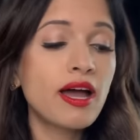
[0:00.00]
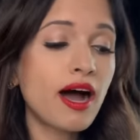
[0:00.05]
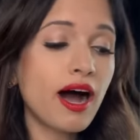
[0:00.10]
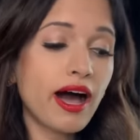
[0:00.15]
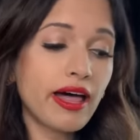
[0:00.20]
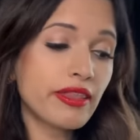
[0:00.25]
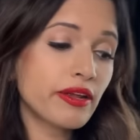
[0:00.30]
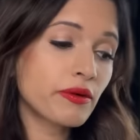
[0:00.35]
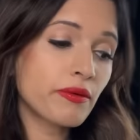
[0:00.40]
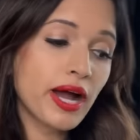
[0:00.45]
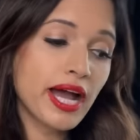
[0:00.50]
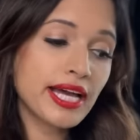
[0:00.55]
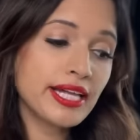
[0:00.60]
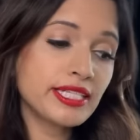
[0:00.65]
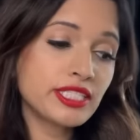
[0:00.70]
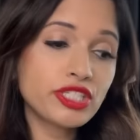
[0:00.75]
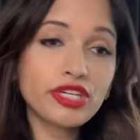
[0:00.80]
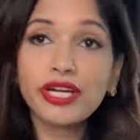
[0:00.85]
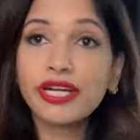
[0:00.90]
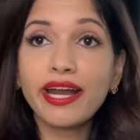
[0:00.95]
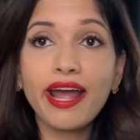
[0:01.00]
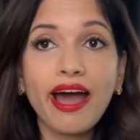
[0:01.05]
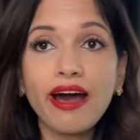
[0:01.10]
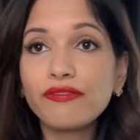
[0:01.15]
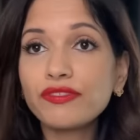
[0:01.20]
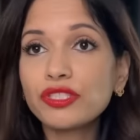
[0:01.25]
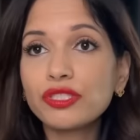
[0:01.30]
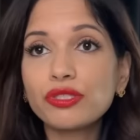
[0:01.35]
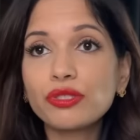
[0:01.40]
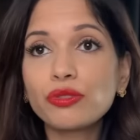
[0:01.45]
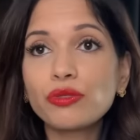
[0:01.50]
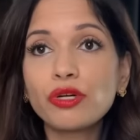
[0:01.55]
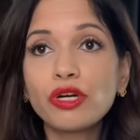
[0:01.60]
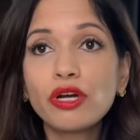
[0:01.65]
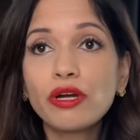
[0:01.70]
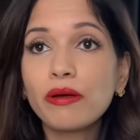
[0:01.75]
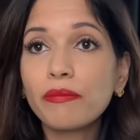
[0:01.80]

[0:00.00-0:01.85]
Otherwise, you're gonna have to